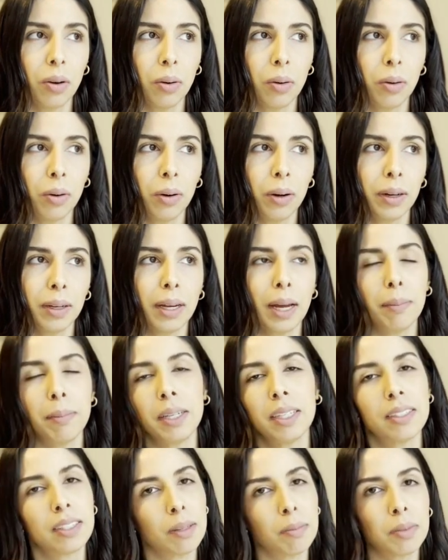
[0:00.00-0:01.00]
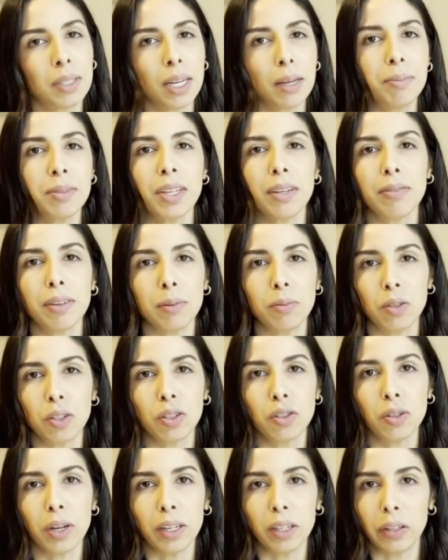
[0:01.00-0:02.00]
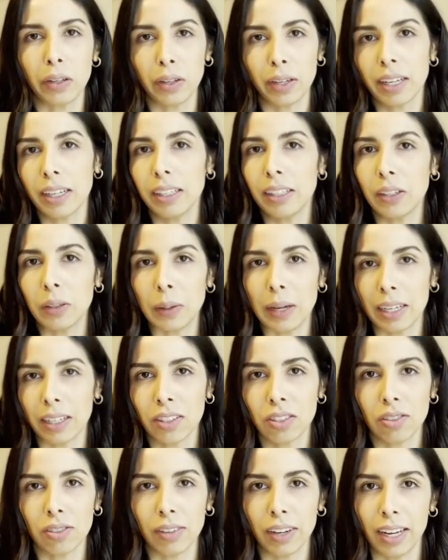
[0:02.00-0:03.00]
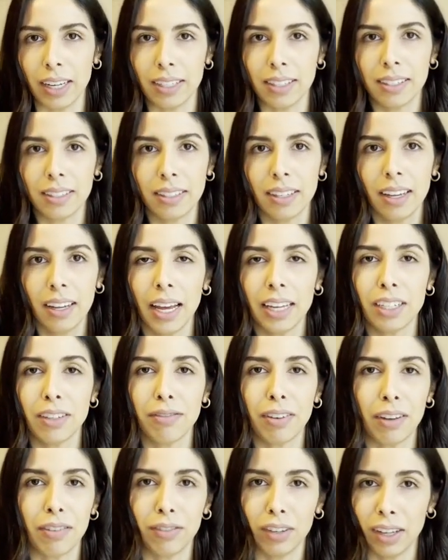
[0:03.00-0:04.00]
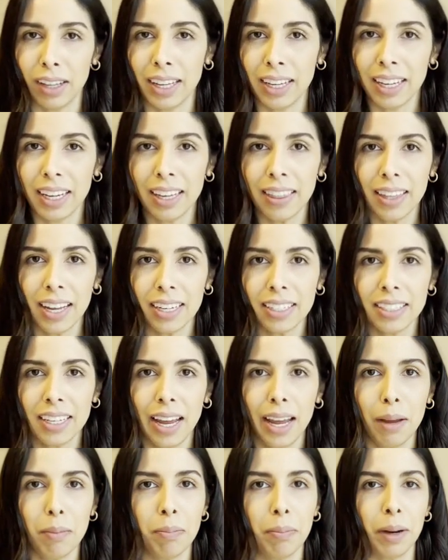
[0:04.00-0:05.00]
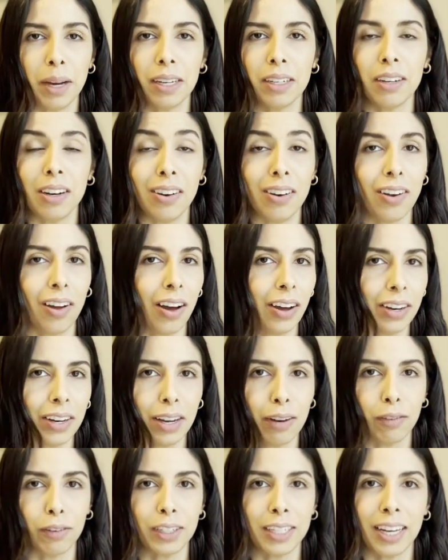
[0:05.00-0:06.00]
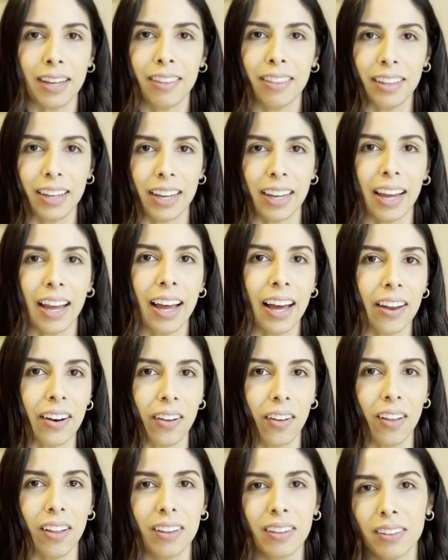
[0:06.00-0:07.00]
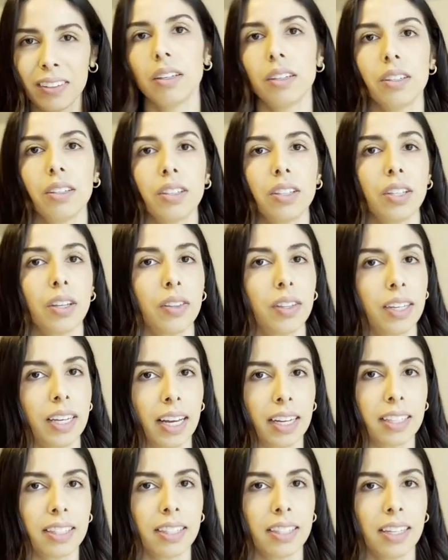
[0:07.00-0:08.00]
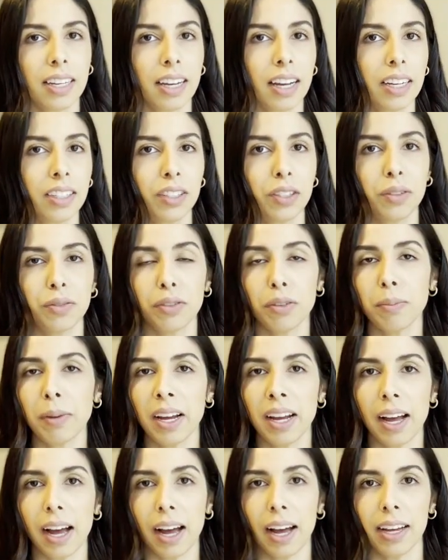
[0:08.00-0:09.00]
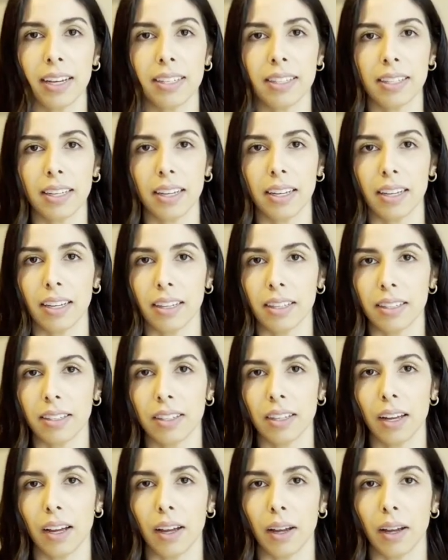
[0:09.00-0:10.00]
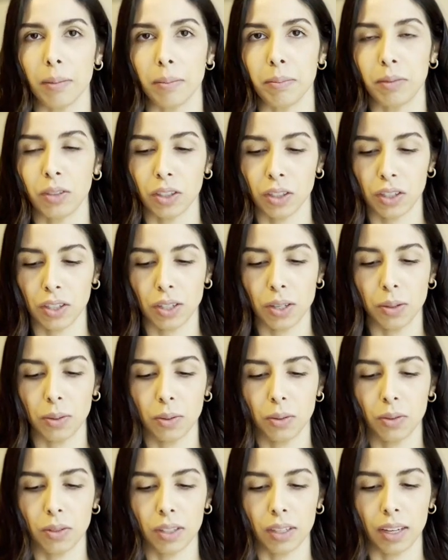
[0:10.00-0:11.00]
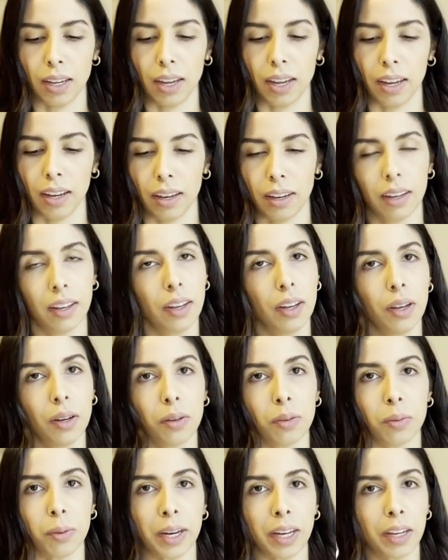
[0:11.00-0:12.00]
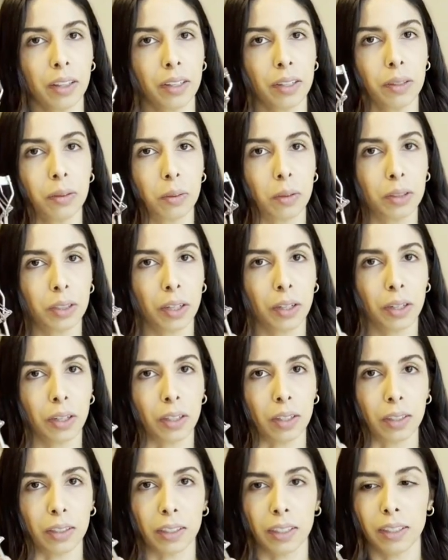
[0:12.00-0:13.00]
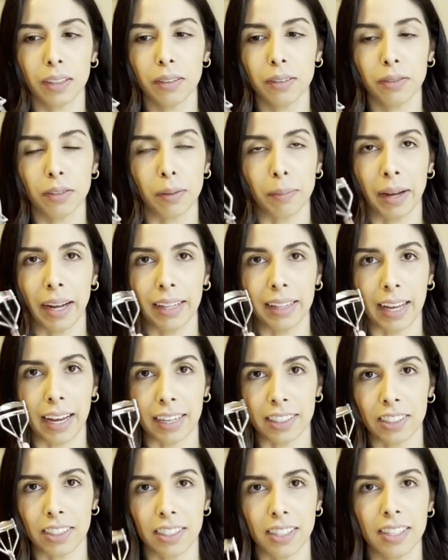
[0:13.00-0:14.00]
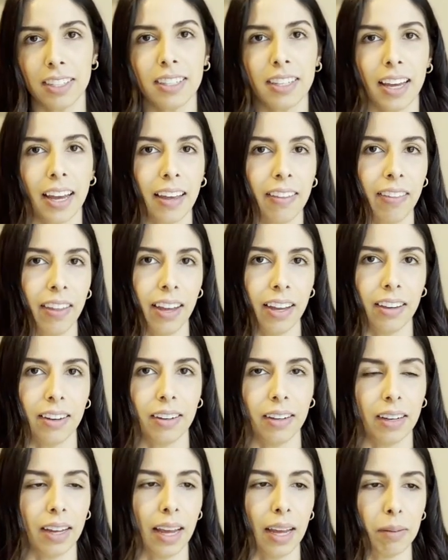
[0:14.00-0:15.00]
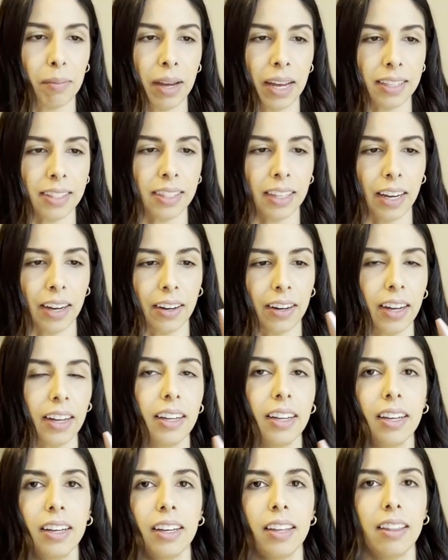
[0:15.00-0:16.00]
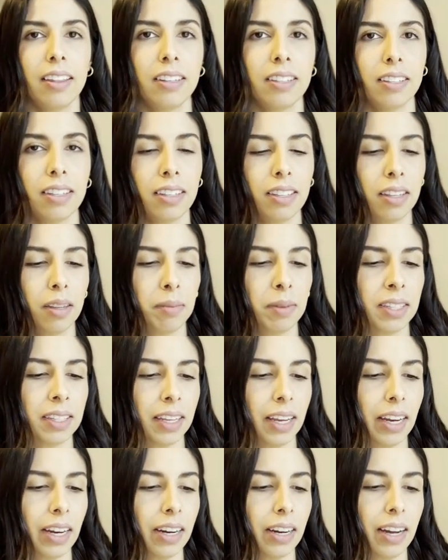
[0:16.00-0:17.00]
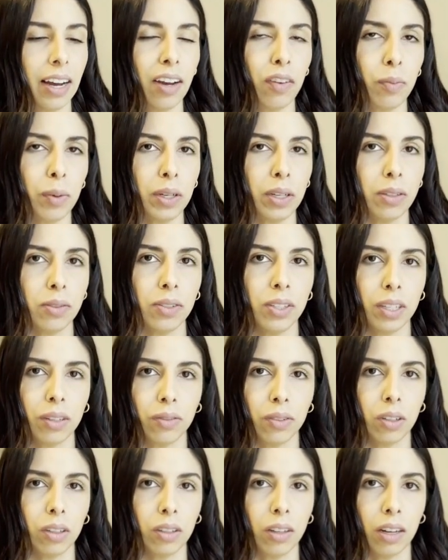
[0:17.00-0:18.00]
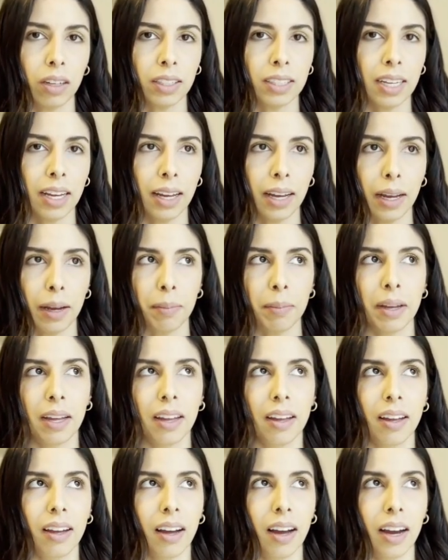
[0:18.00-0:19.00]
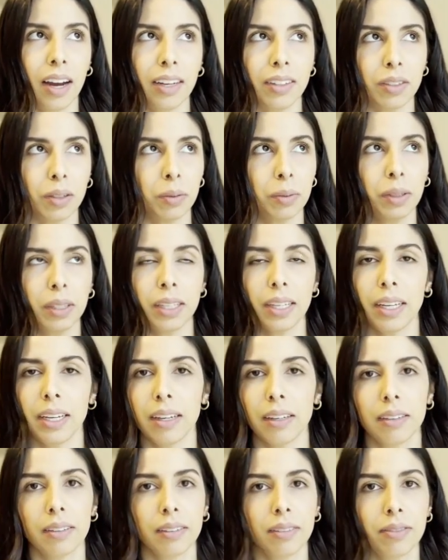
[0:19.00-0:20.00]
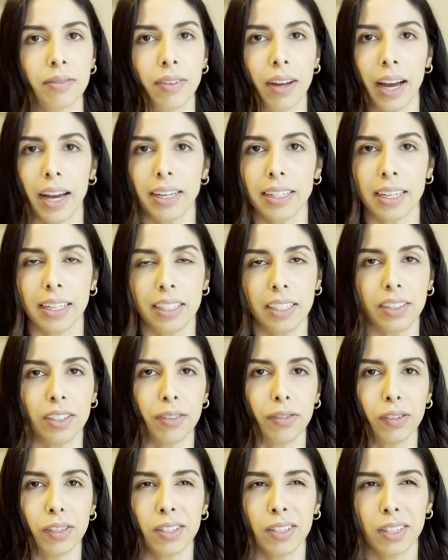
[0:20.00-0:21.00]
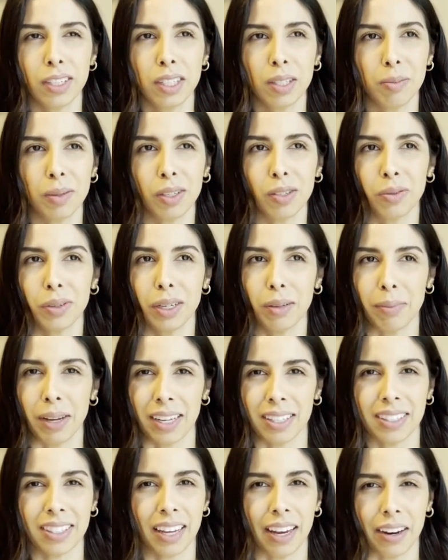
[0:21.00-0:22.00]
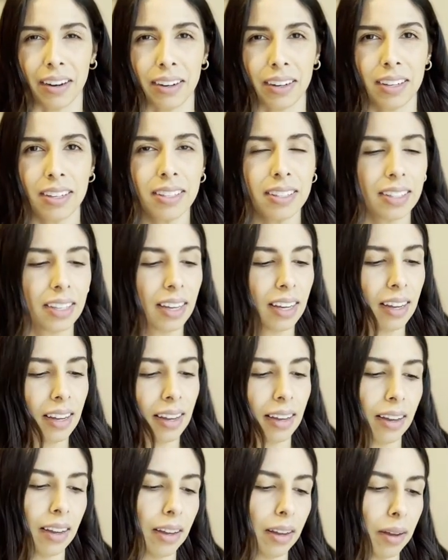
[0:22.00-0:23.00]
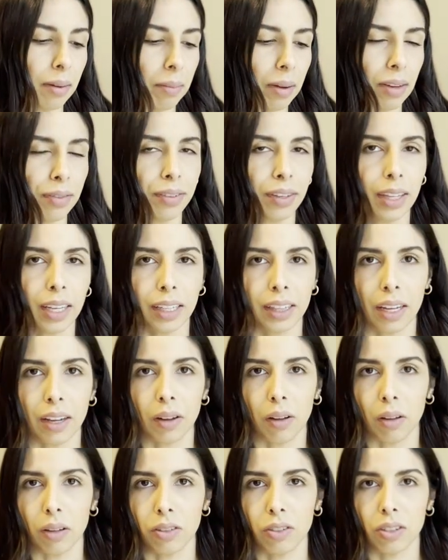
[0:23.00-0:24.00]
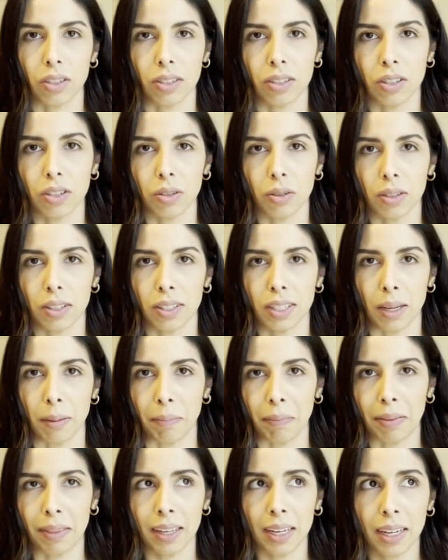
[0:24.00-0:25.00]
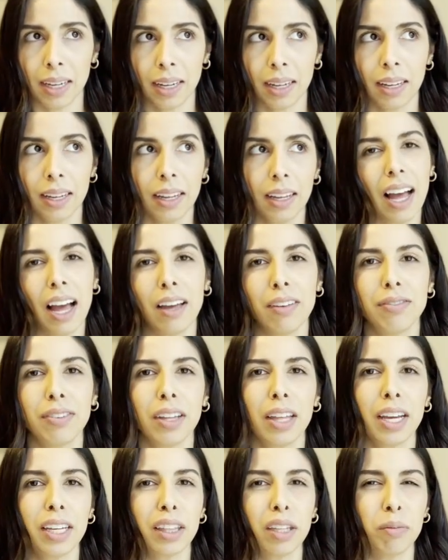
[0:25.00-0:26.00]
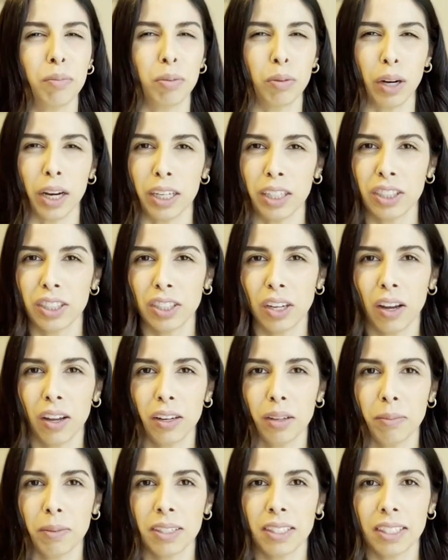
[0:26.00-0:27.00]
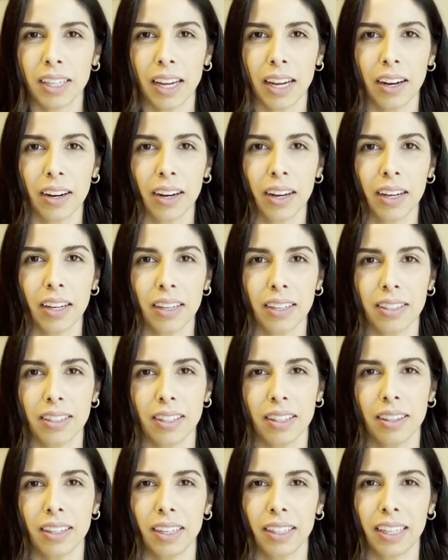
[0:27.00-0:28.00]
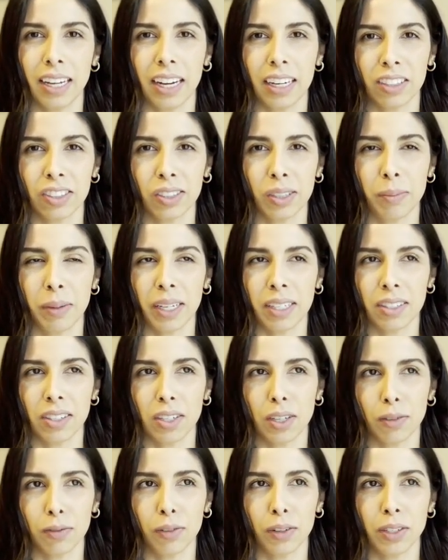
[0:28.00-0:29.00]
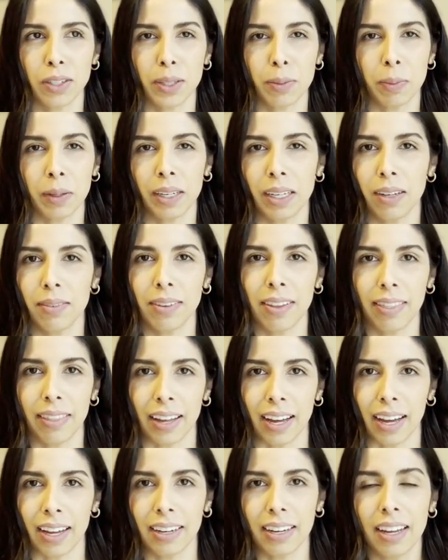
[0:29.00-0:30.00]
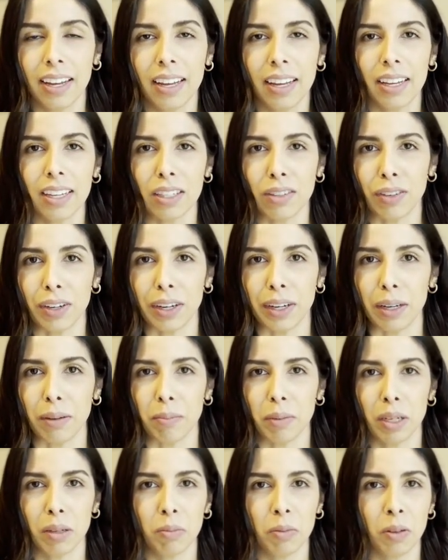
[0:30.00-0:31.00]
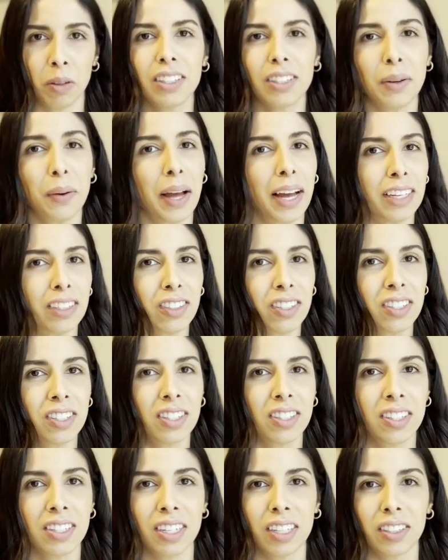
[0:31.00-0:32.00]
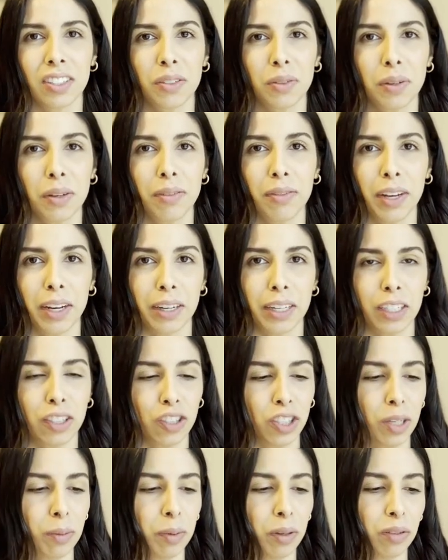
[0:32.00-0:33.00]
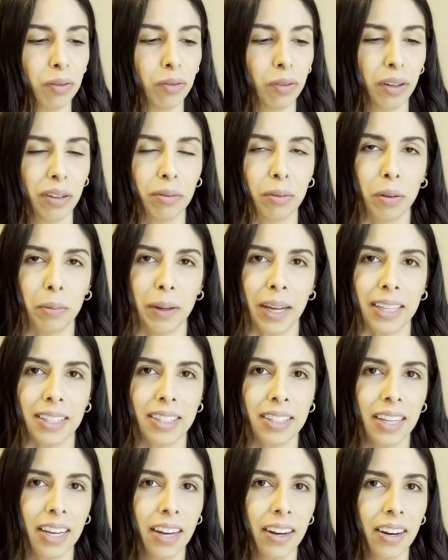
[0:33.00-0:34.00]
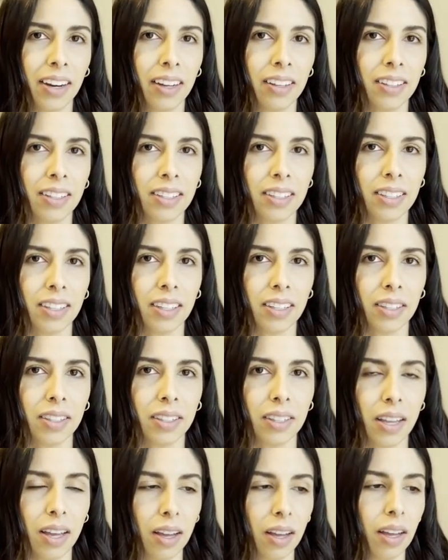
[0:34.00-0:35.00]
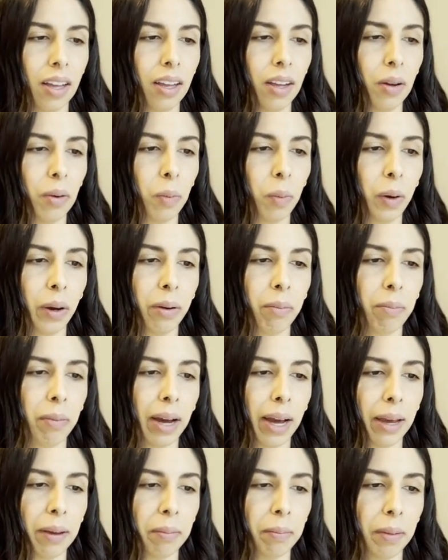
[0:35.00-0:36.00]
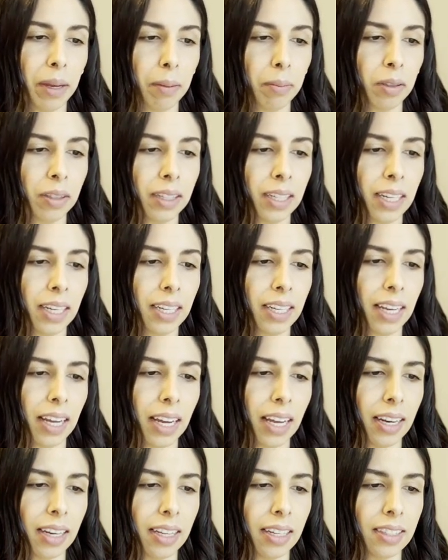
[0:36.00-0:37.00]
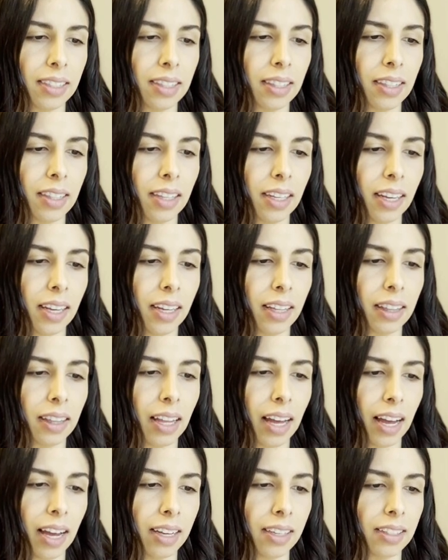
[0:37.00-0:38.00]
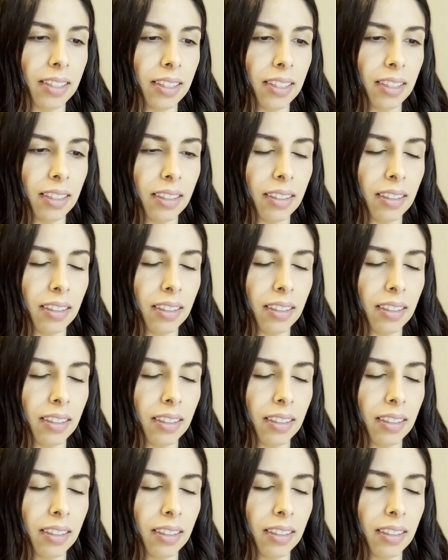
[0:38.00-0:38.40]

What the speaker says: Or, I mean, sometimes if I'm just trying to look a little extra nice and if I feel like it that day, but not an everyday thing at all. So the next thing I do for my eyes is just use a regular old curler for my lashes and then a mascara. This is the mascara I've been using for a long time. I don't really find any differences between mascaras. I feel like they all just do the same thing. I feel like the brush on a mascara is the thing that actually makes a difference, but even that is very minimal. So I just stick to a very cheap and affordable mascara. This is one by Maybelline, and it's the Lash